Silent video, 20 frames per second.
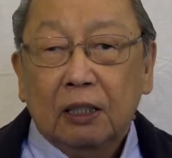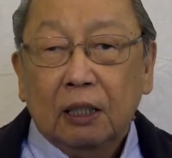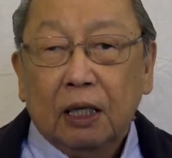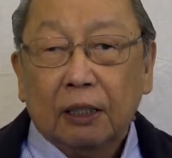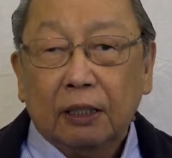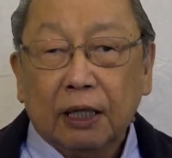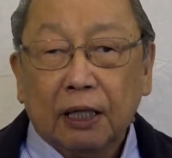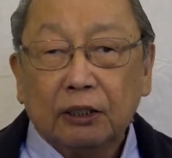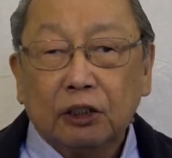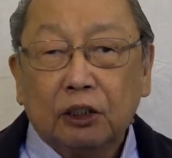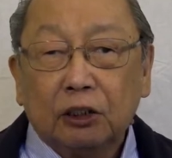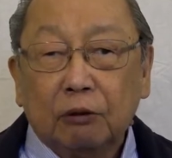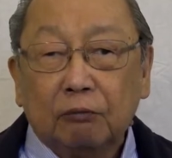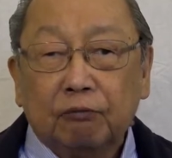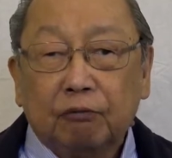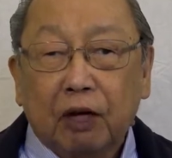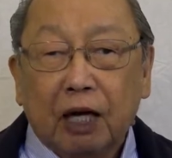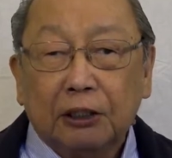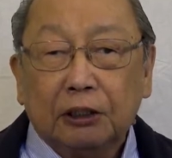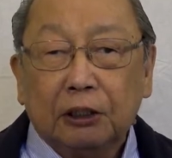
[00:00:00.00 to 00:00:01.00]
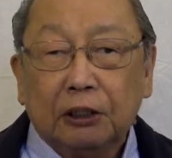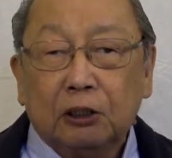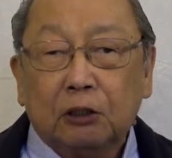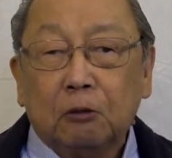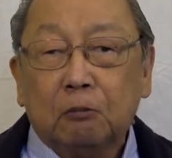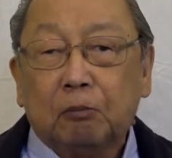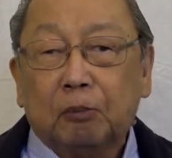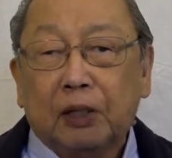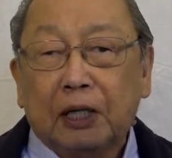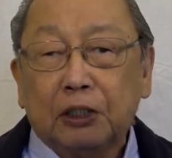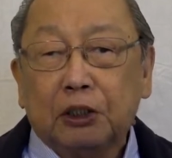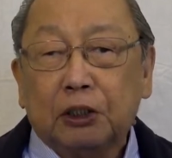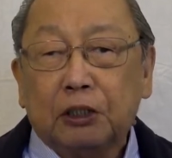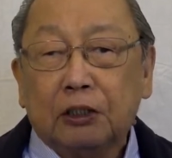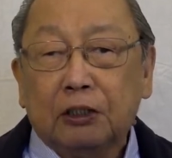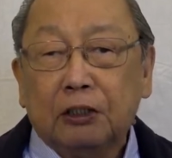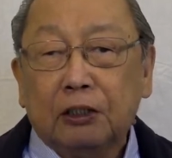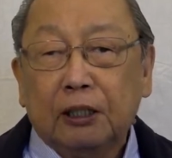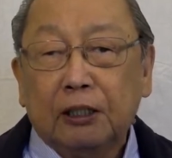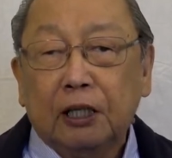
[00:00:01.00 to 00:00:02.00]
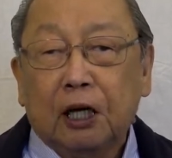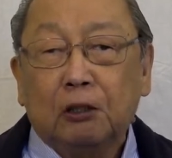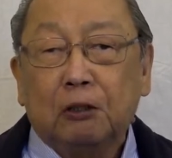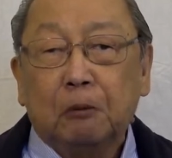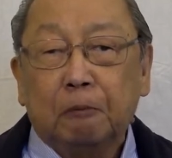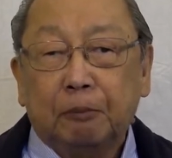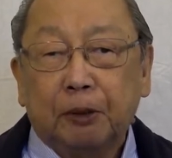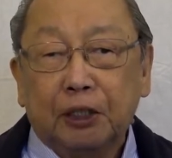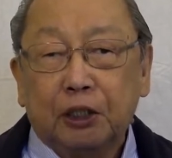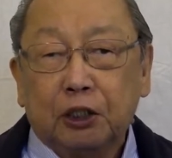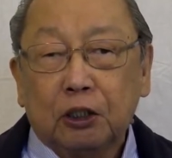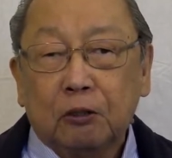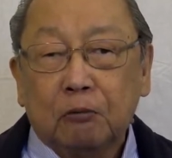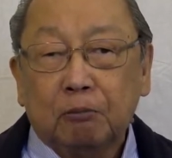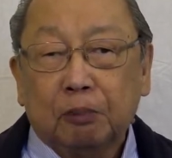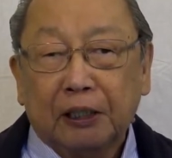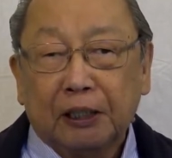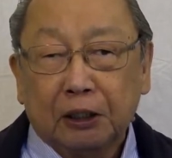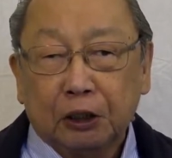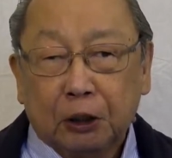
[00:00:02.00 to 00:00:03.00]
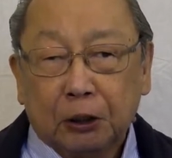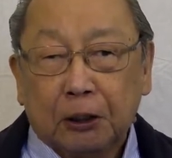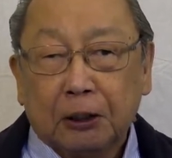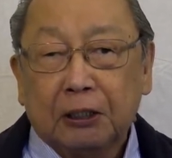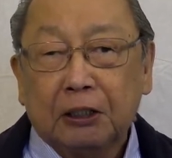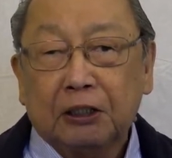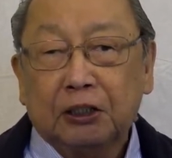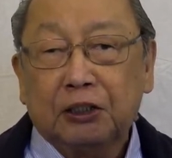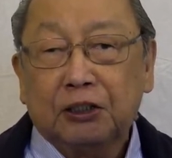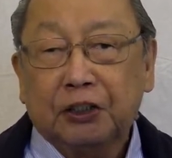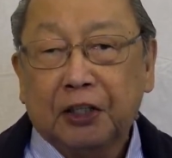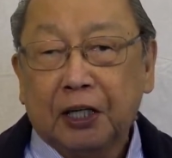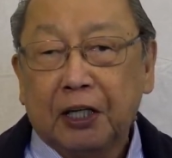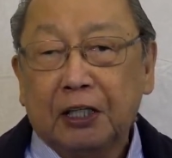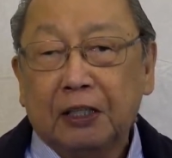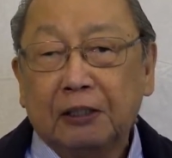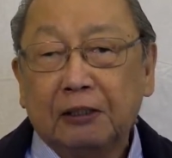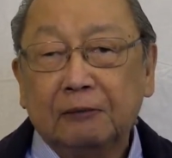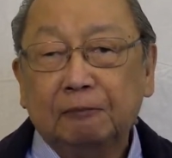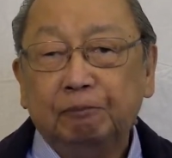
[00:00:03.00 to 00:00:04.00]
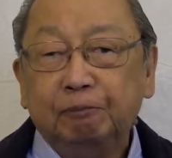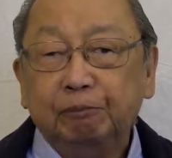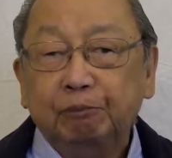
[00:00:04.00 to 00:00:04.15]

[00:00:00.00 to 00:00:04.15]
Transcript: against the fascist oppression and occupation by the Turkish state.